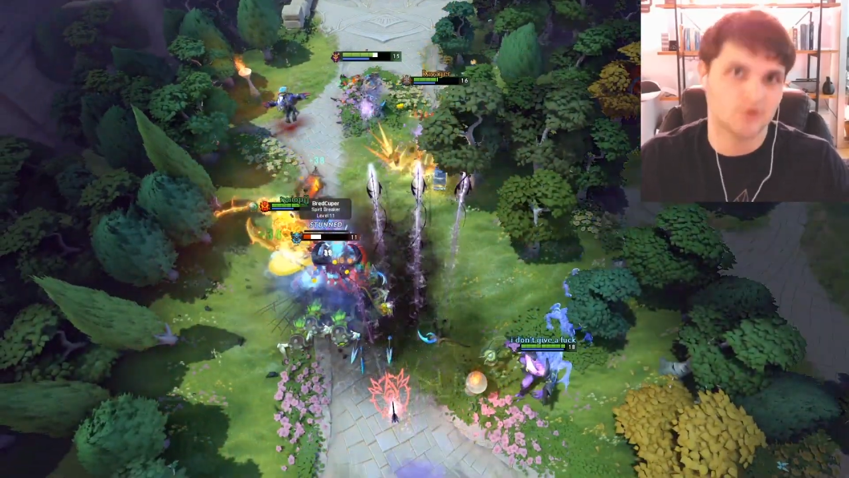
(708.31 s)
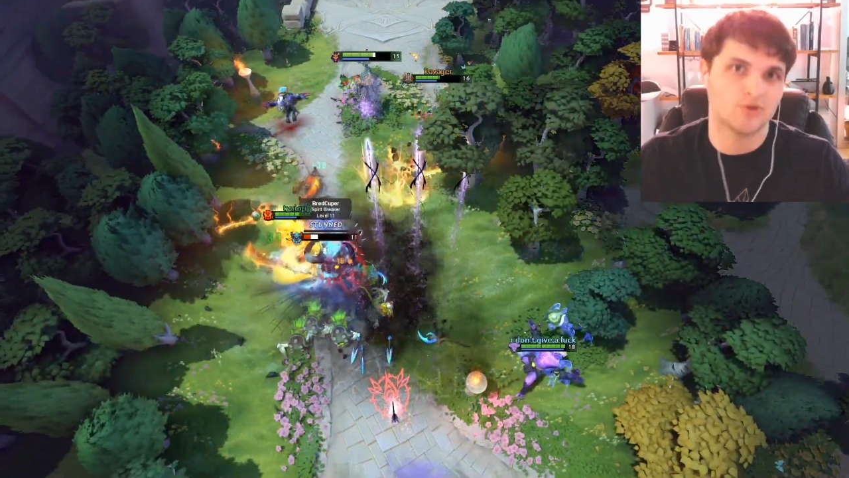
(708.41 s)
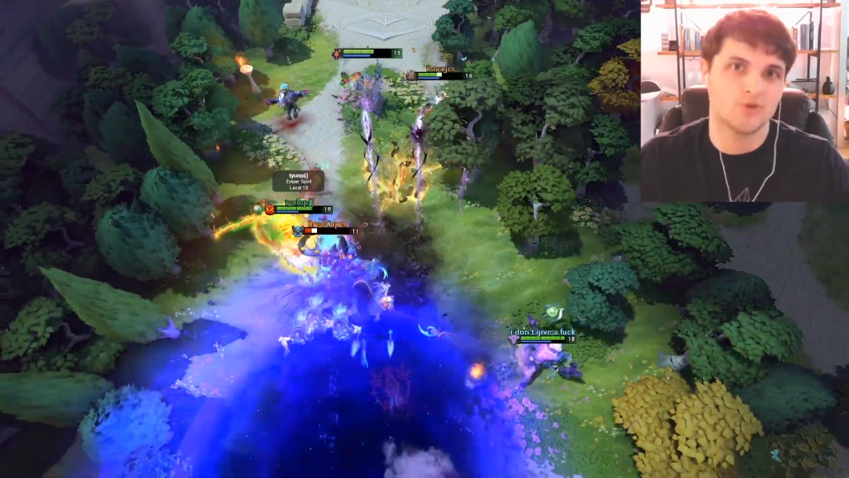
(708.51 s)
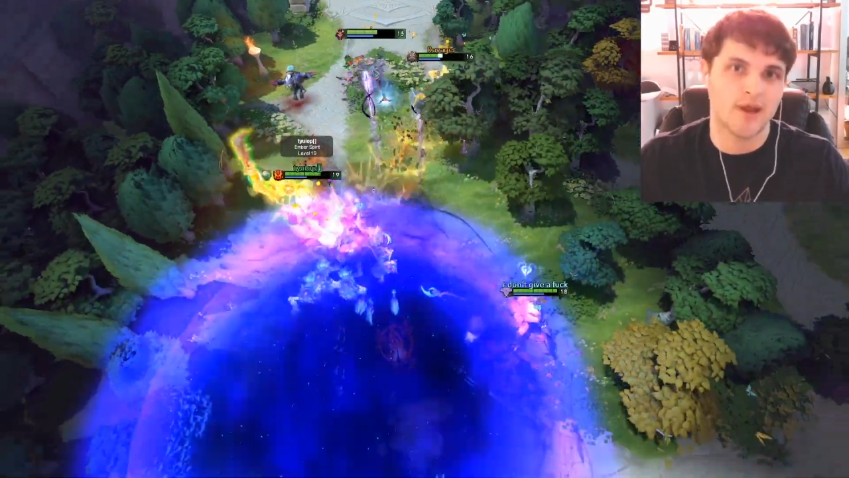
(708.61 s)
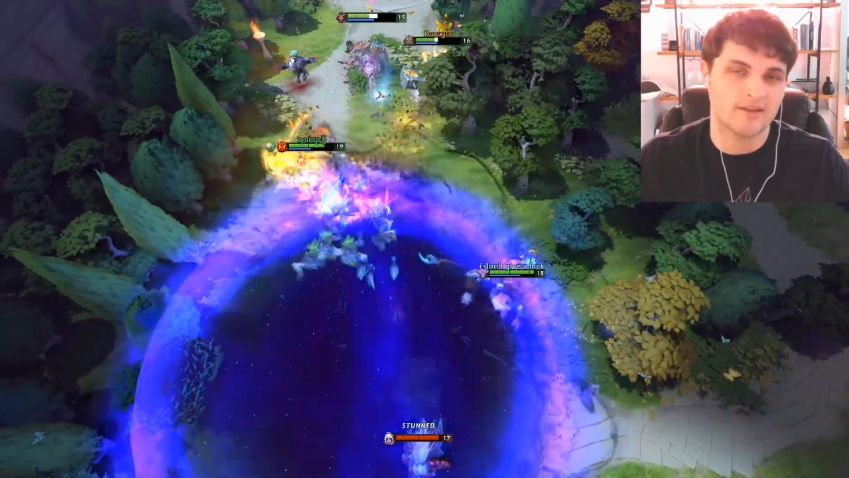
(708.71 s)

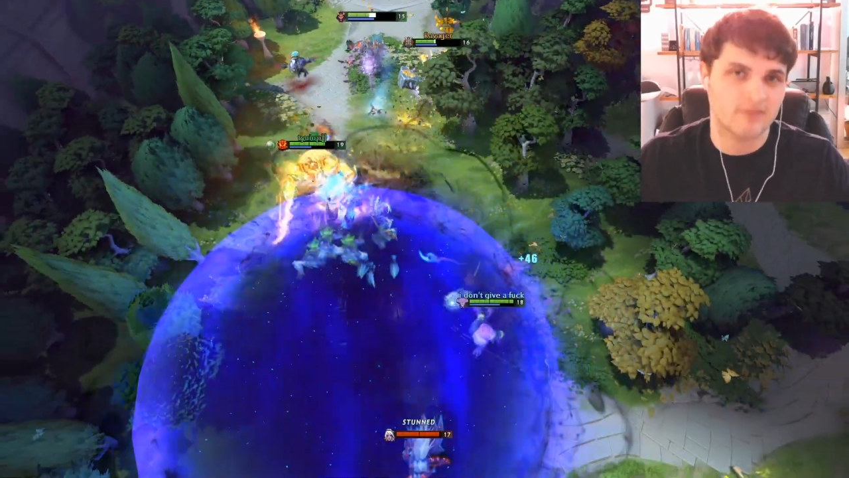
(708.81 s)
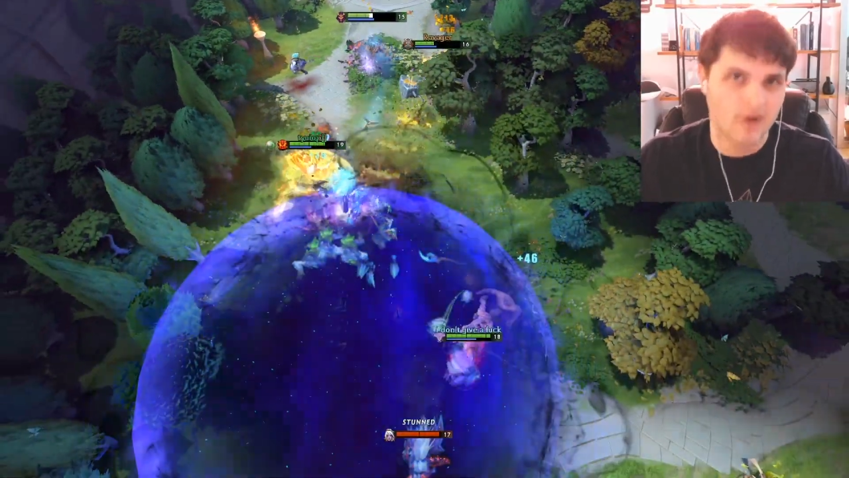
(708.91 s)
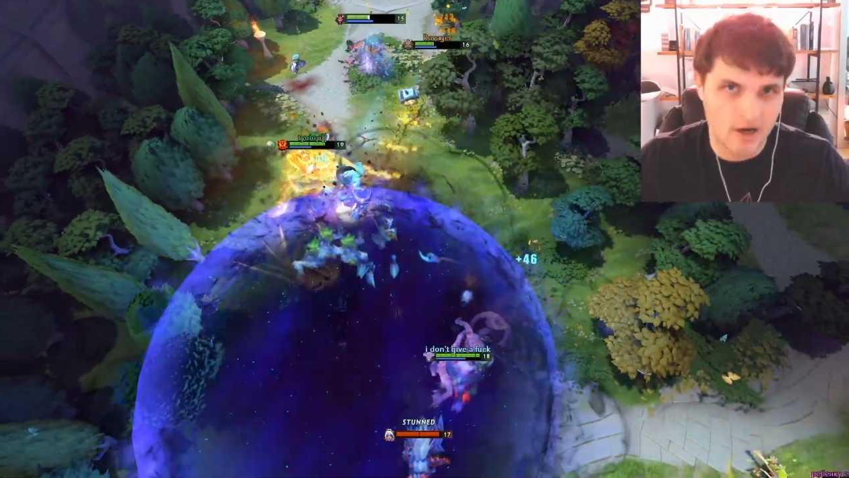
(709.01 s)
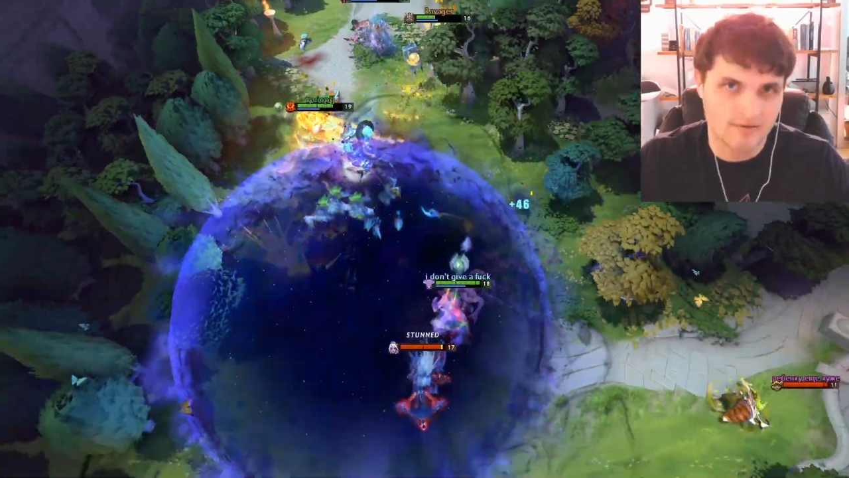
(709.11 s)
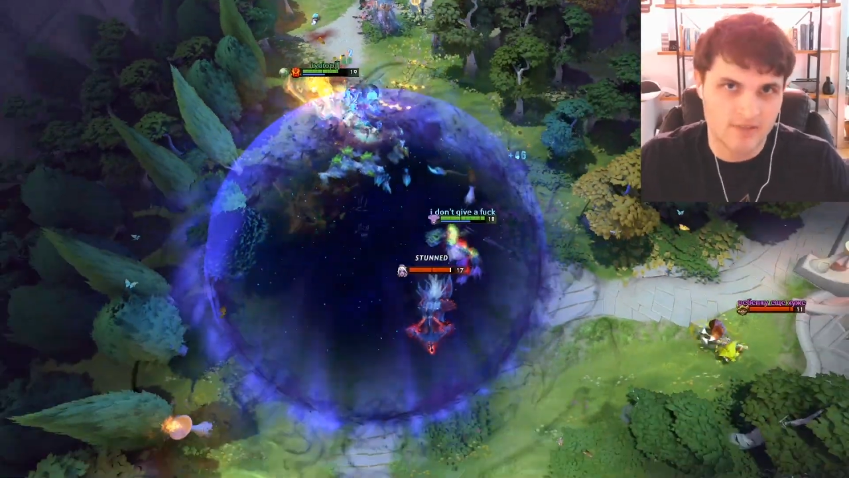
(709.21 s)
do a
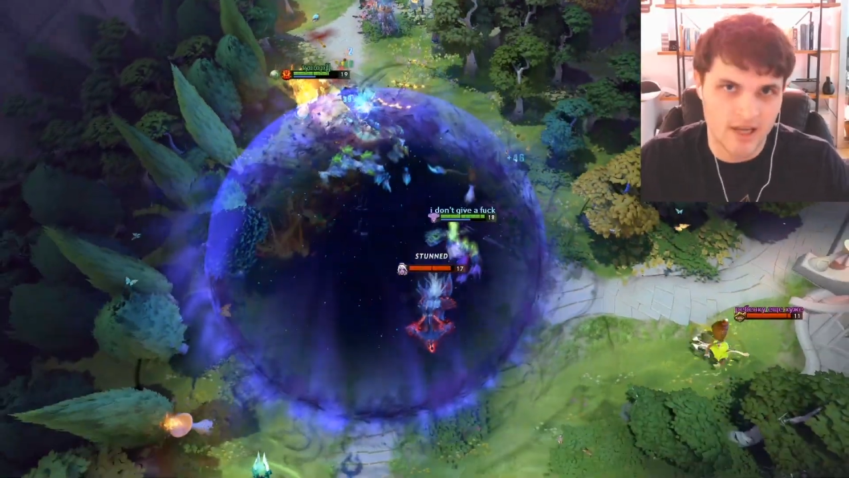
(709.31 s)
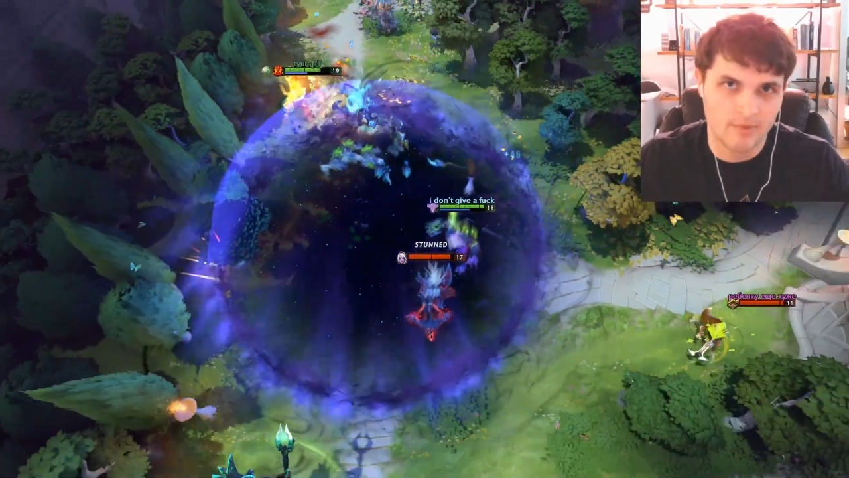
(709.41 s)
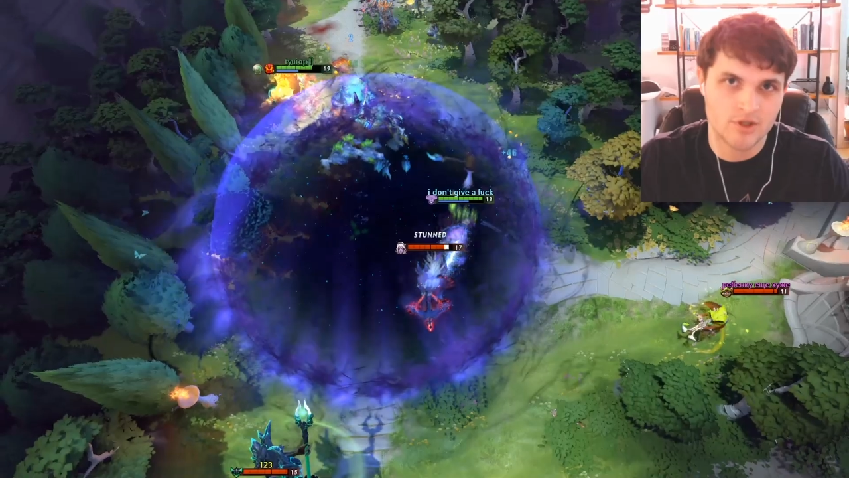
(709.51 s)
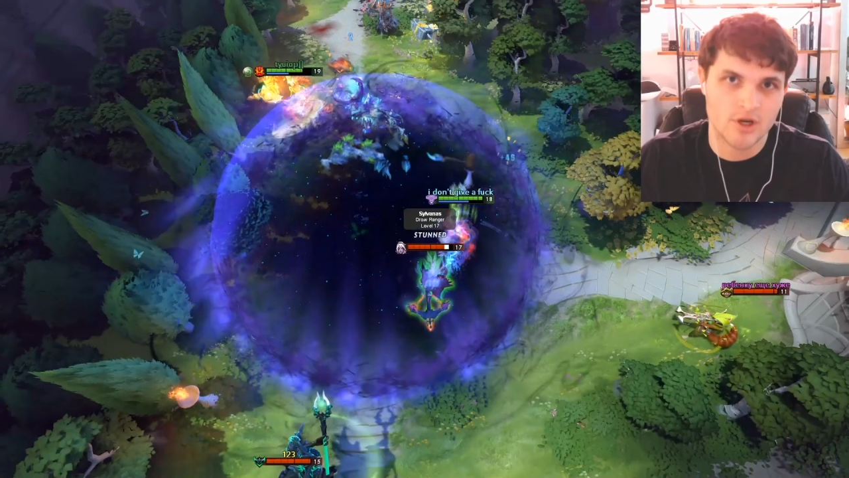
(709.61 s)
ton of damage,